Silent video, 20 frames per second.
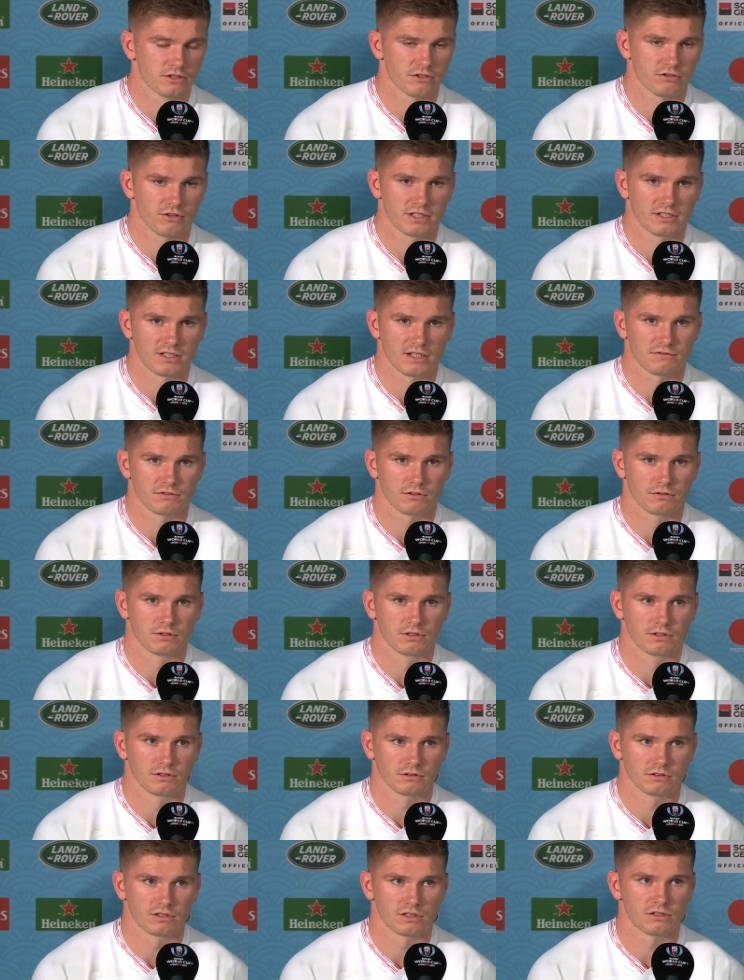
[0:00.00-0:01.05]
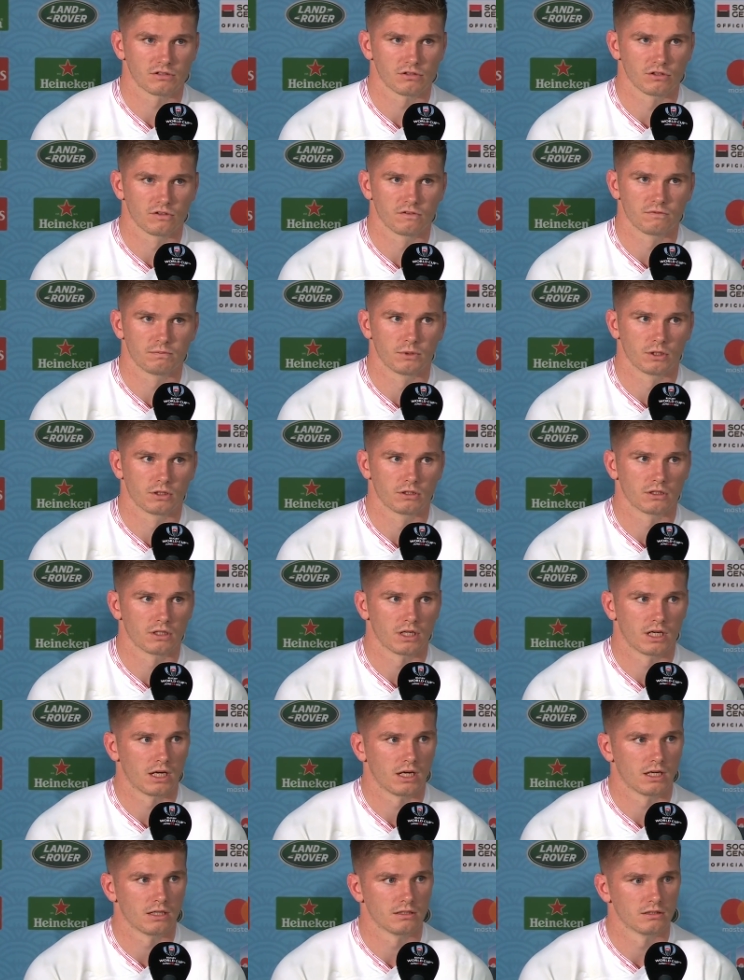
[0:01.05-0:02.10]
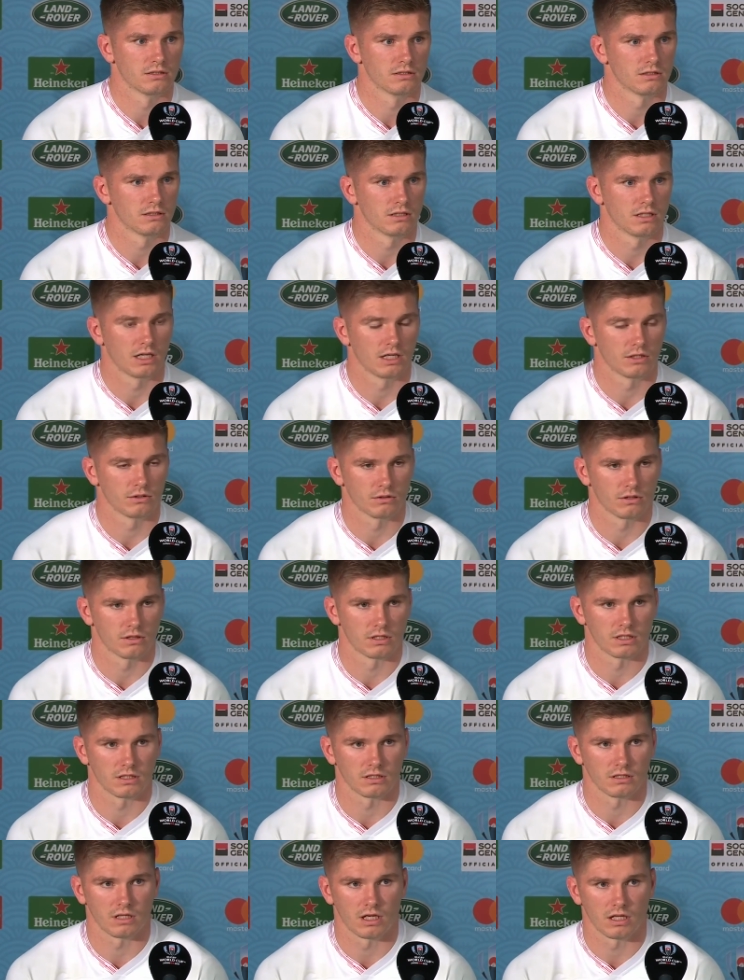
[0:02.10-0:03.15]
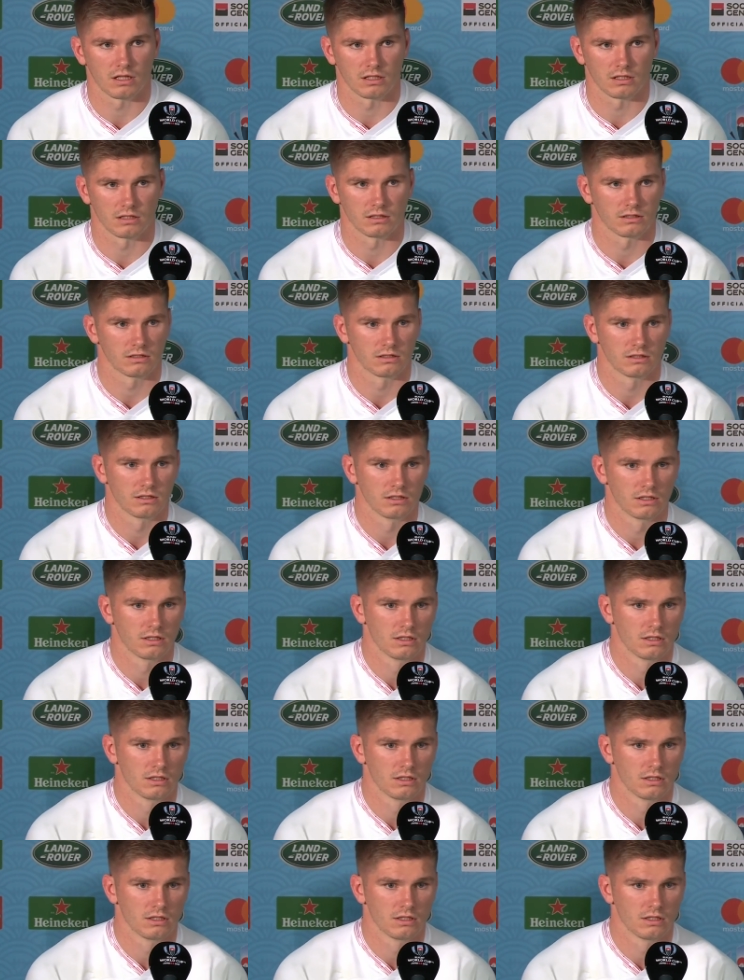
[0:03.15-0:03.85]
being straight after the result, it's tough, but uh, I don't think I think